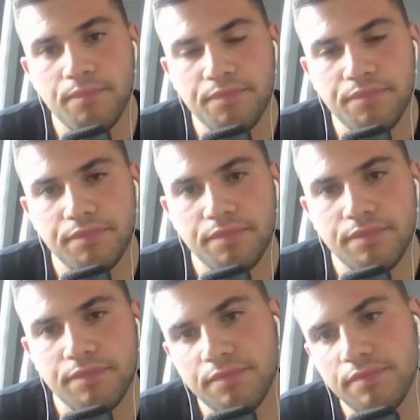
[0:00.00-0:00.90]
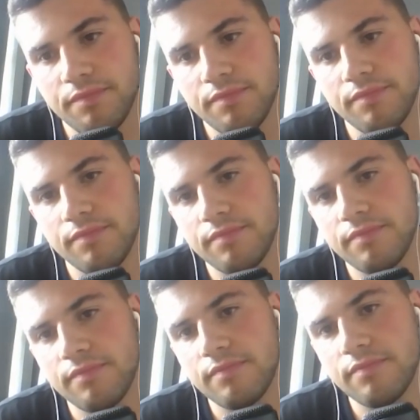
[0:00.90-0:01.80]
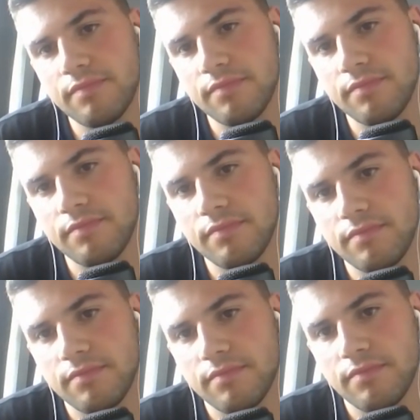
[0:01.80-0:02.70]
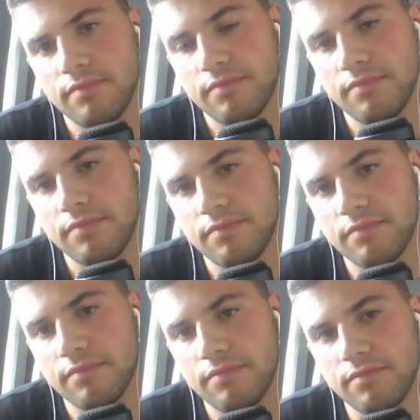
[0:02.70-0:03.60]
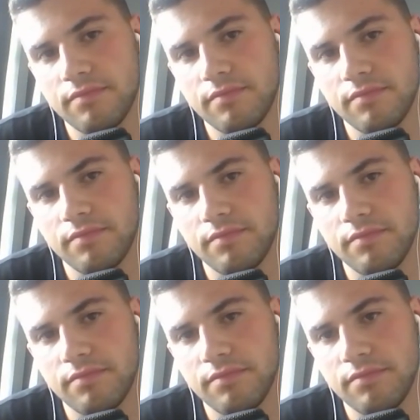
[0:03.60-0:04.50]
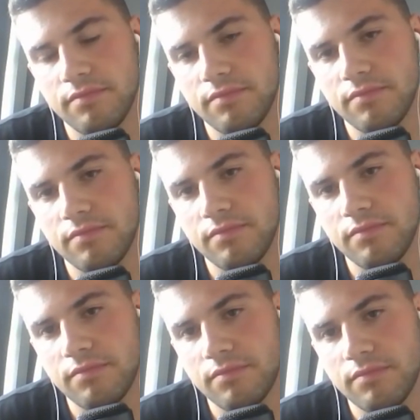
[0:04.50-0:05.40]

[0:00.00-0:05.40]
(not speaking)